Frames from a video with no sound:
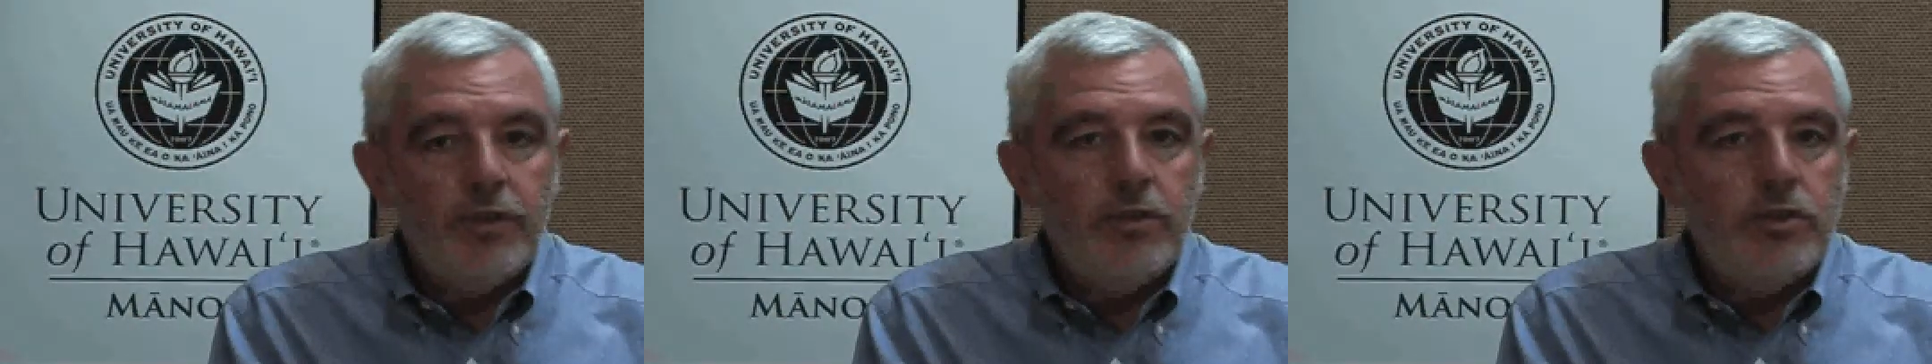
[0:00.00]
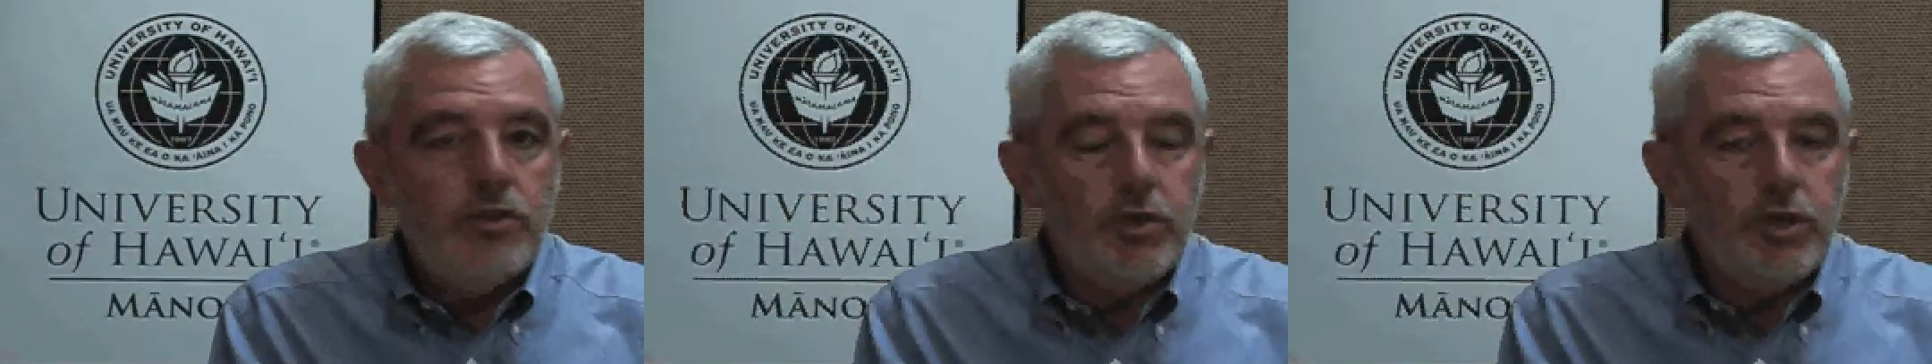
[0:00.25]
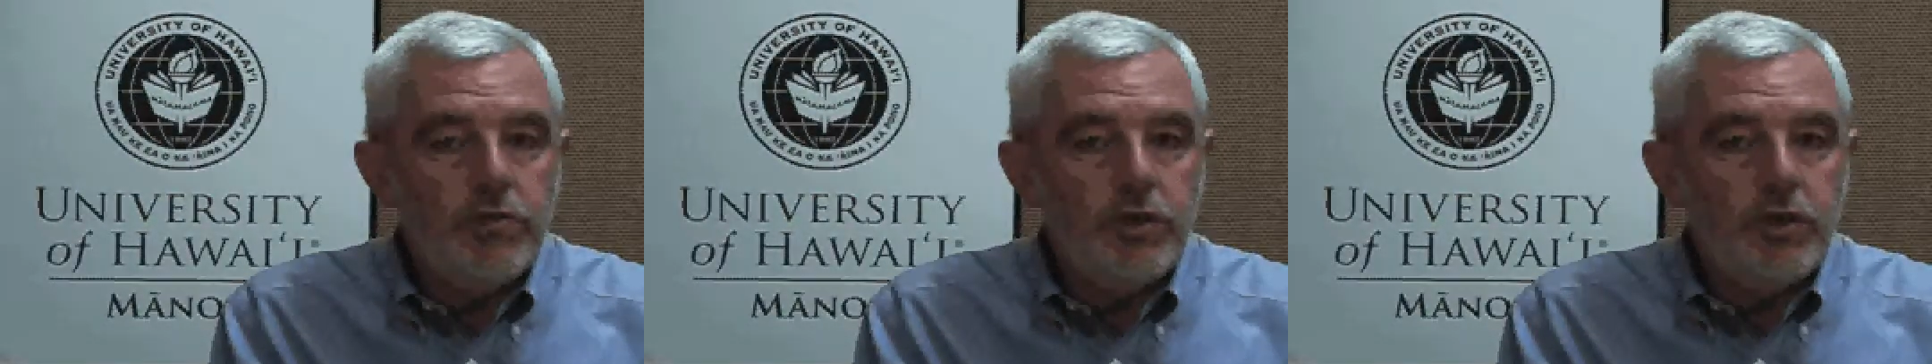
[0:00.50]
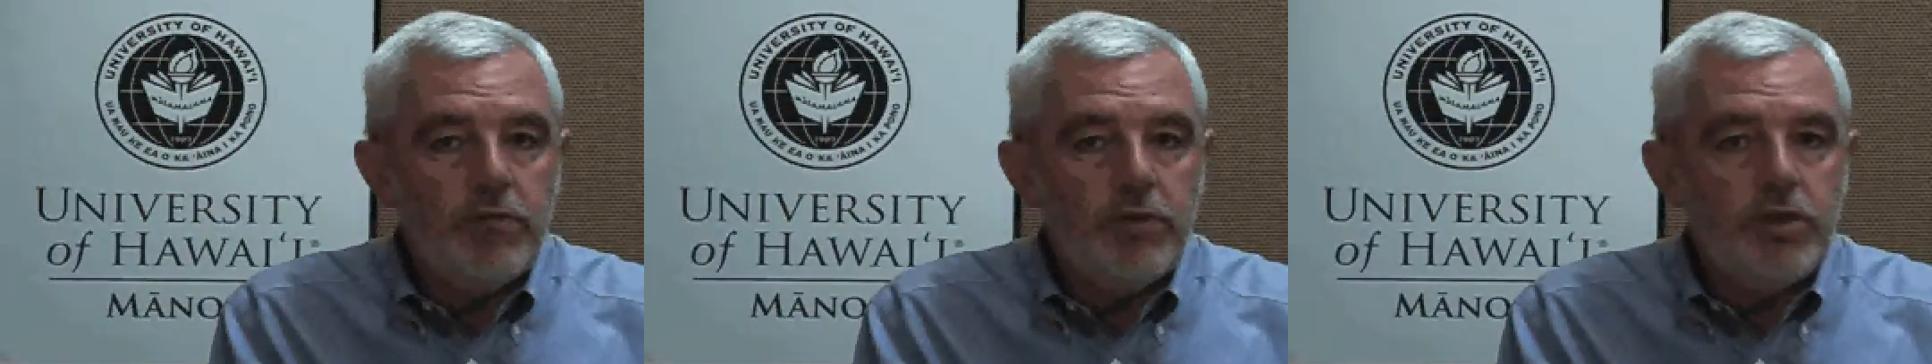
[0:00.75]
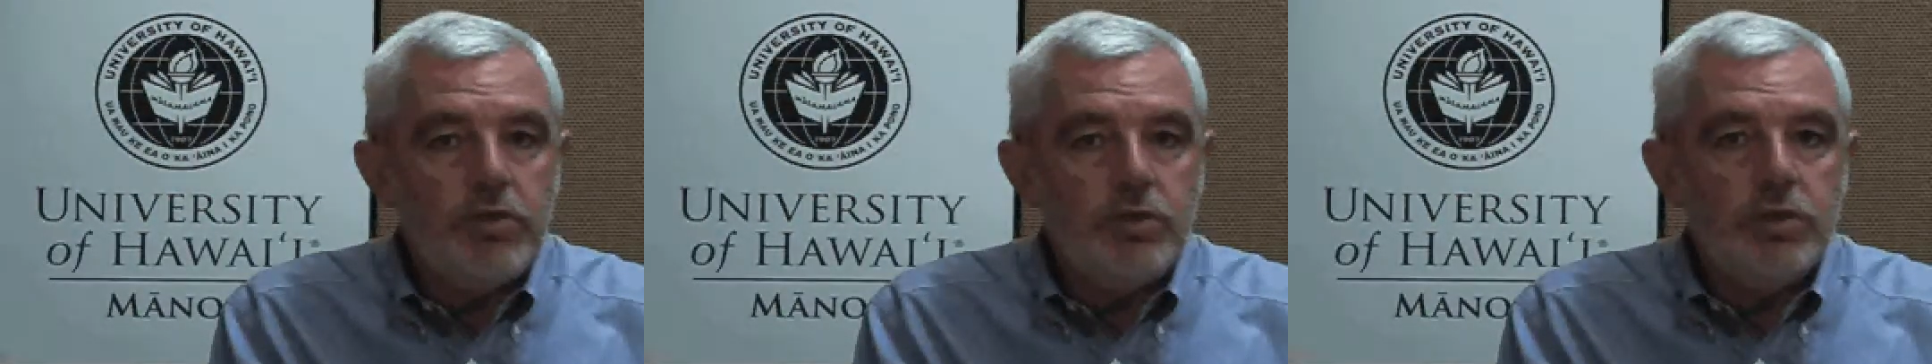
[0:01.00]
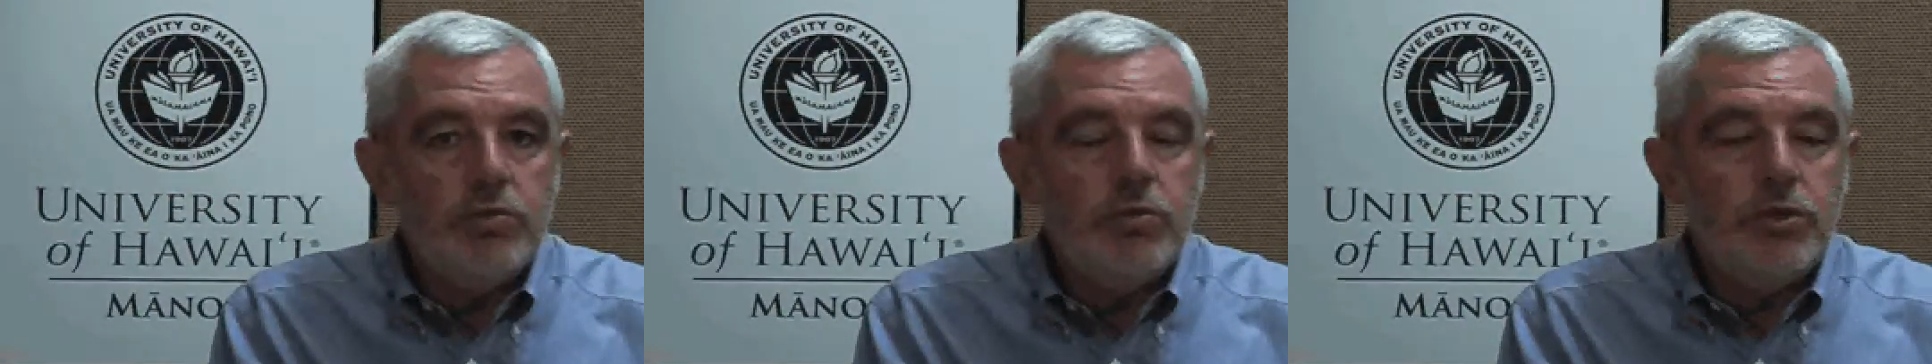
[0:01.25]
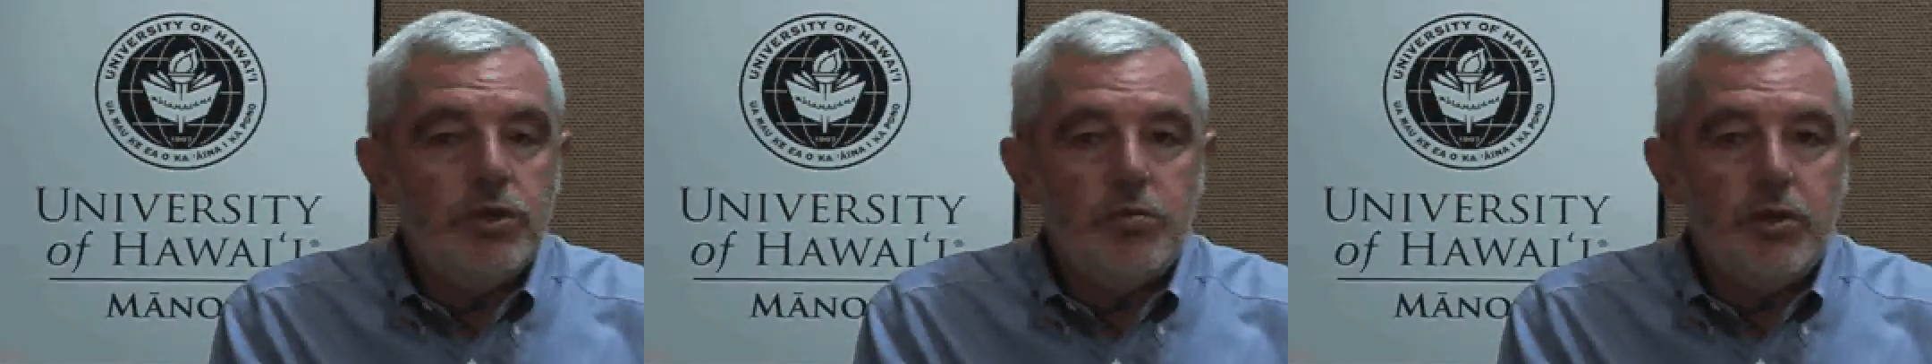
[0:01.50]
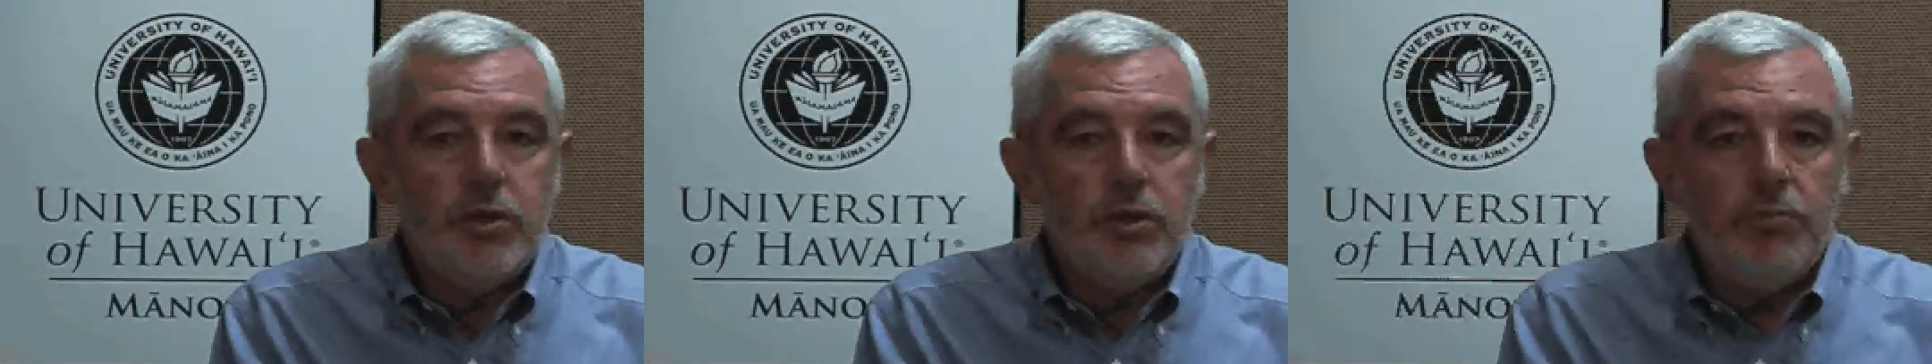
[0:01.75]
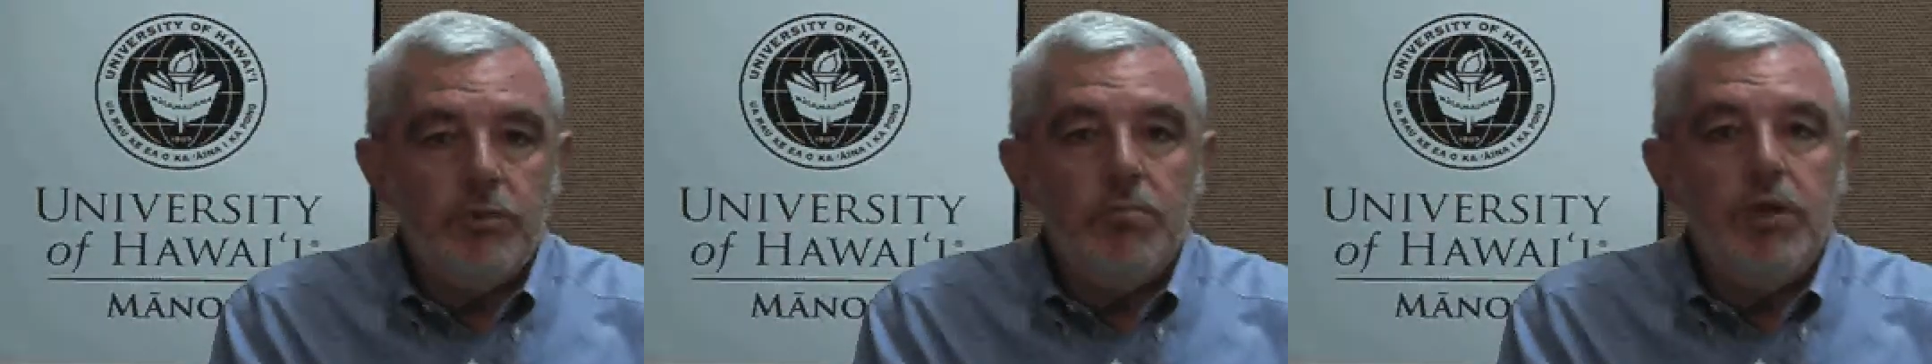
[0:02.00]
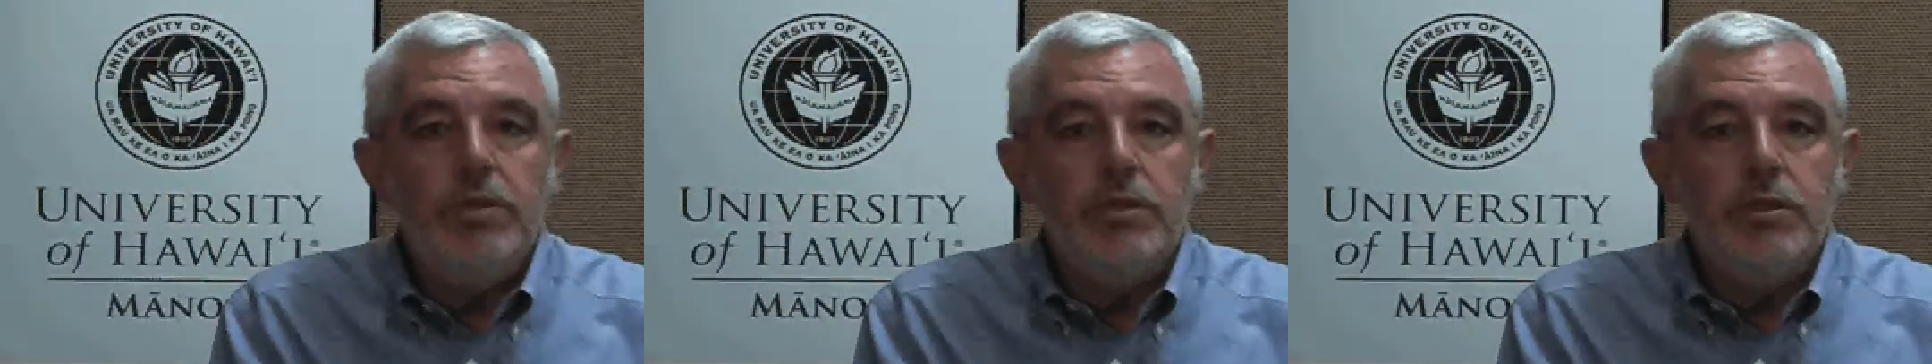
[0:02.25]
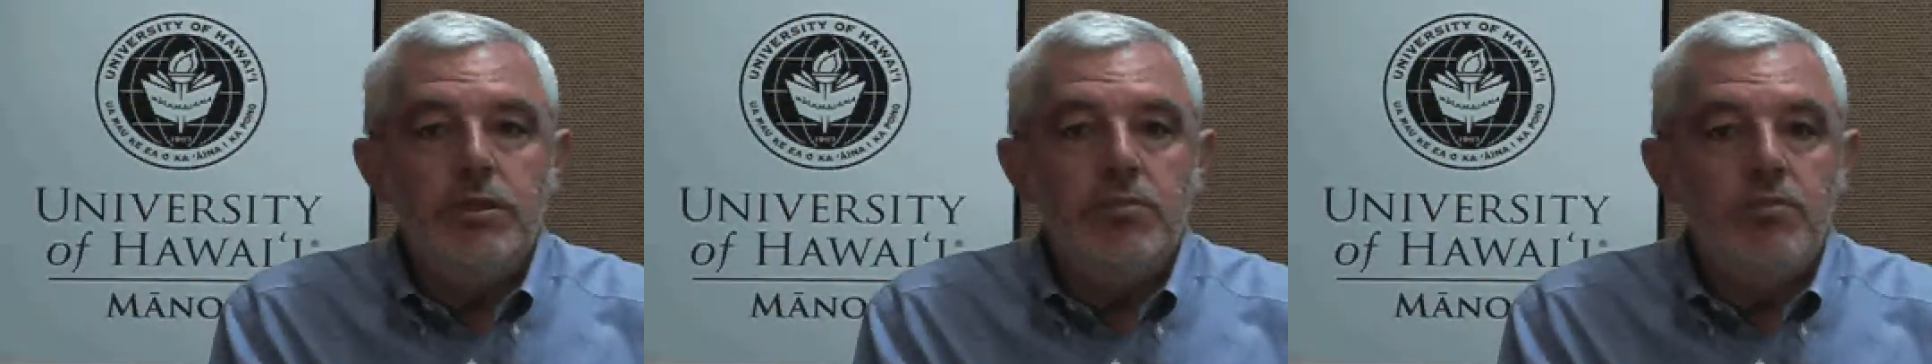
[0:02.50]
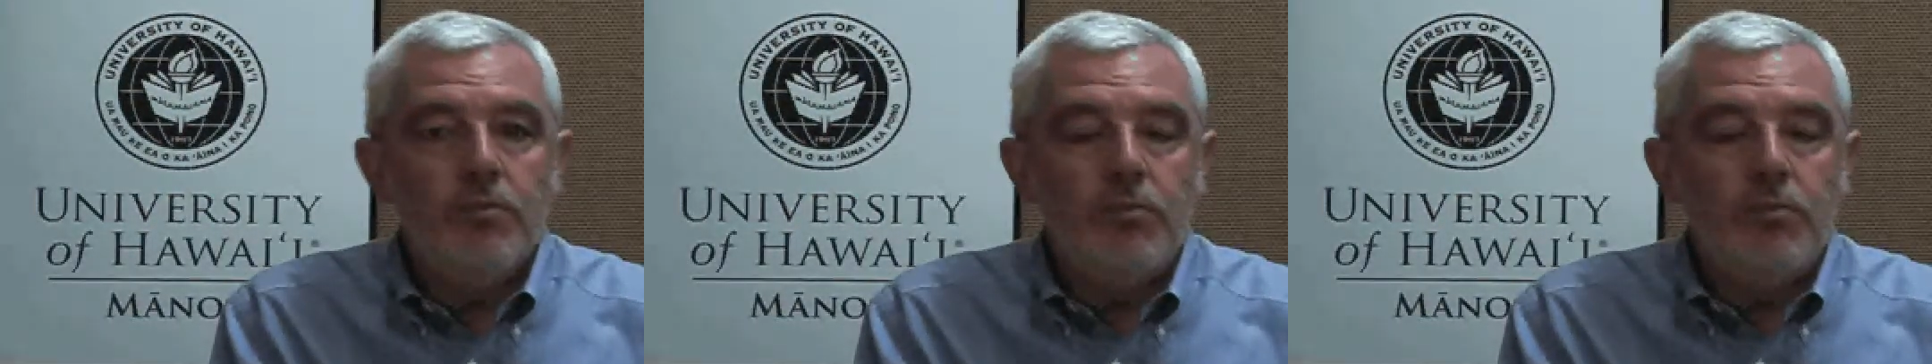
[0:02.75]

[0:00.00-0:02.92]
the Geneva Conventions, which has become the basis for